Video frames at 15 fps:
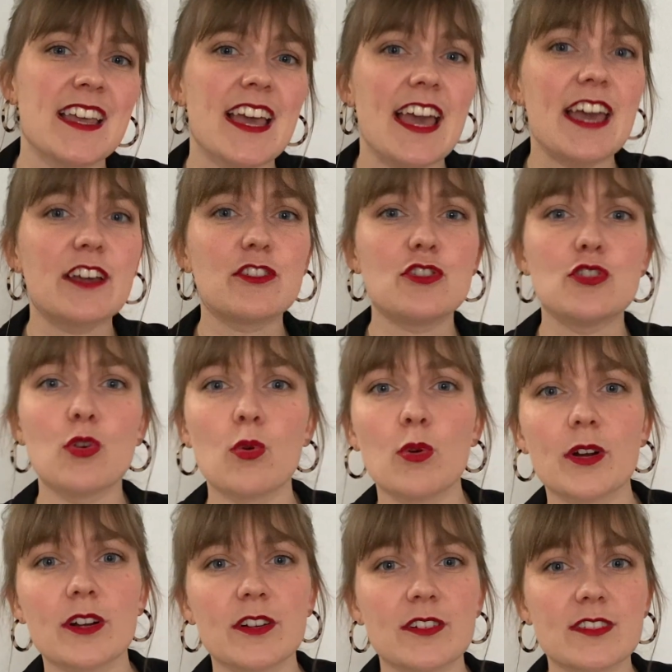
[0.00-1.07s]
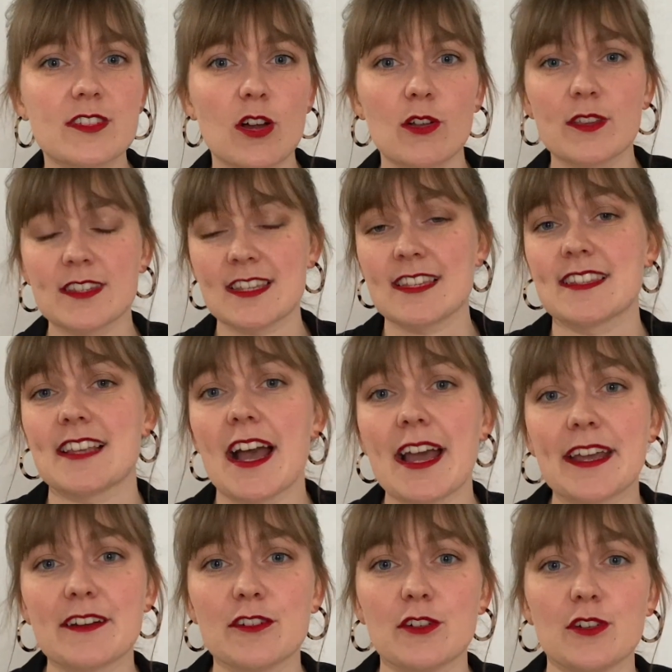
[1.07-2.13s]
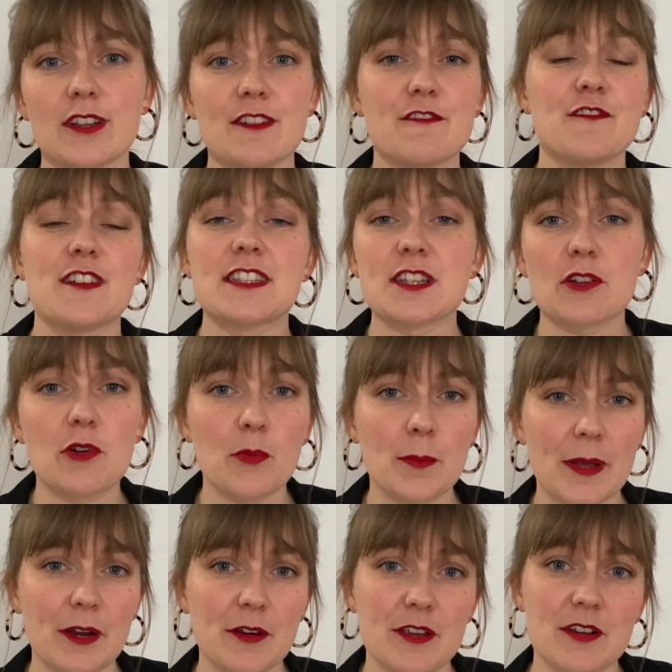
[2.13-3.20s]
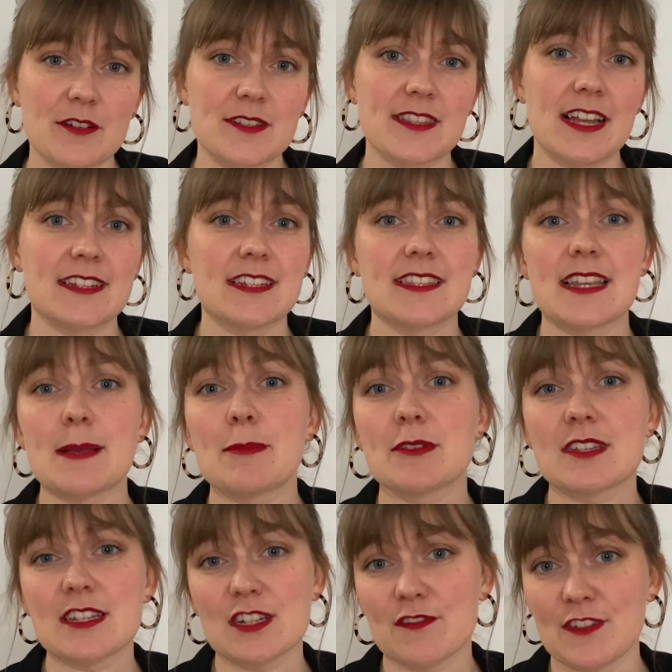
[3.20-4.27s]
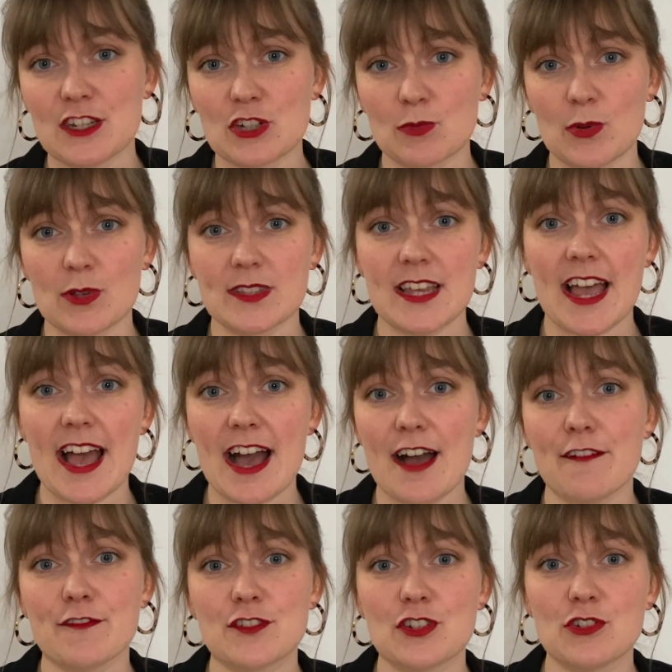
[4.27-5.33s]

ignores all the societal and physical barriers that disabled individuals have